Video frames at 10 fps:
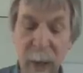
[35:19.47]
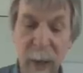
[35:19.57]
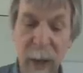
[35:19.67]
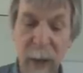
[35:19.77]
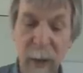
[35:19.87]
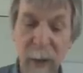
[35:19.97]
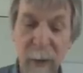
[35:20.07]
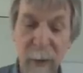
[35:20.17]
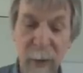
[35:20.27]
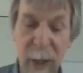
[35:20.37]
And
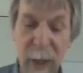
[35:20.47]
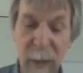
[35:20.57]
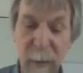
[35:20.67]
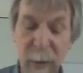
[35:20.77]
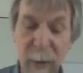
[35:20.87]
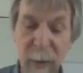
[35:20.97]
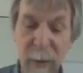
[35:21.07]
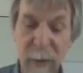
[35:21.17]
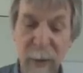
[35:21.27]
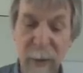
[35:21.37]
also, if the
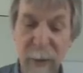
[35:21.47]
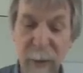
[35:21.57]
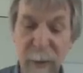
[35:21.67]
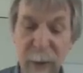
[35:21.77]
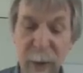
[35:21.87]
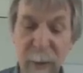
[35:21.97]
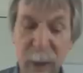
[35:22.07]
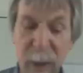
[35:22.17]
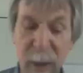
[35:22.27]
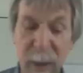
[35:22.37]
user receives
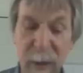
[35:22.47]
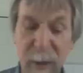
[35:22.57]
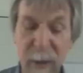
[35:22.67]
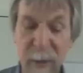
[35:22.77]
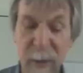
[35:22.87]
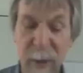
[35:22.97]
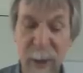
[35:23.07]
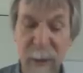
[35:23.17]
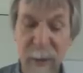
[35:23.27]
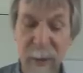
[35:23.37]
email and the user
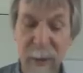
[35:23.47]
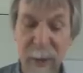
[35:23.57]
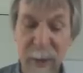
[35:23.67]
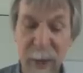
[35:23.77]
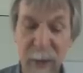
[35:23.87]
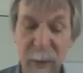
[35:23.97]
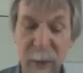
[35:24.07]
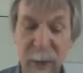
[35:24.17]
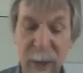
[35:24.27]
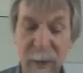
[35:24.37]
clicks on the
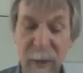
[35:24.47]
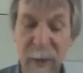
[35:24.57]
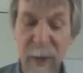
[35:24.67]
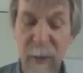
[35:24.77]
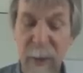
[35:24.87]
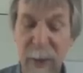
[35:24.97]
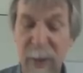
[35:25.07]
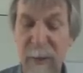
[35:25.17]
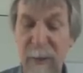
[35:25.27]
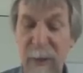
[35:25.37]
attachment and the attachment
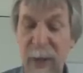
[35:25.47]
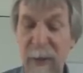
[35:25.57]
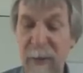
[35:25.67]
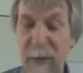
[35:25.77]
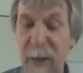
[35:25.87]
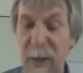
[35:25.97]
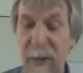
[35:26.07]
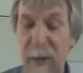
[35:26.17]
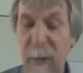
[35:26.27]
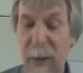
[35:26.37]
has a virus,
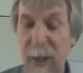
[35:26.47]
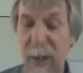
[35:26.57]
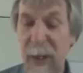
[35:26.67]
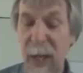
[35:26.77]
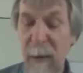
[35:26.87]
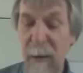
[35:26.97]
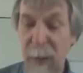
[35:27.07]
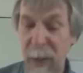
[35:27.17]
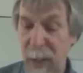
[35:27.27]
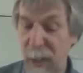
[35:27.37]
then we can have
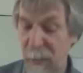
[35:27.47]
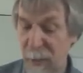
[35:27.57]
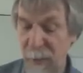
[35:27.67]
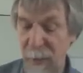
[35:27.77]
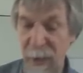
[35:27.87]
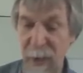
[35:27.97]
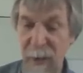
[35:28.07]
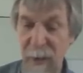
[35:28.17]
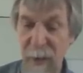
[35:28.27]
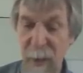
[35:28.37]
a hazard there
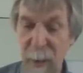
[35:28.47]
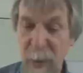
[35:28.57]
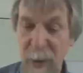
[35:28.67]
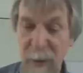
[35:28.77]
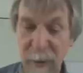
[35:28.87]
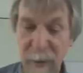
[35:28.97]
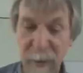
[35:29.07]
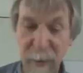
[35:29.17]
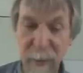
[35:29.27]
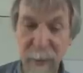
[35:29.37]
in the operating system.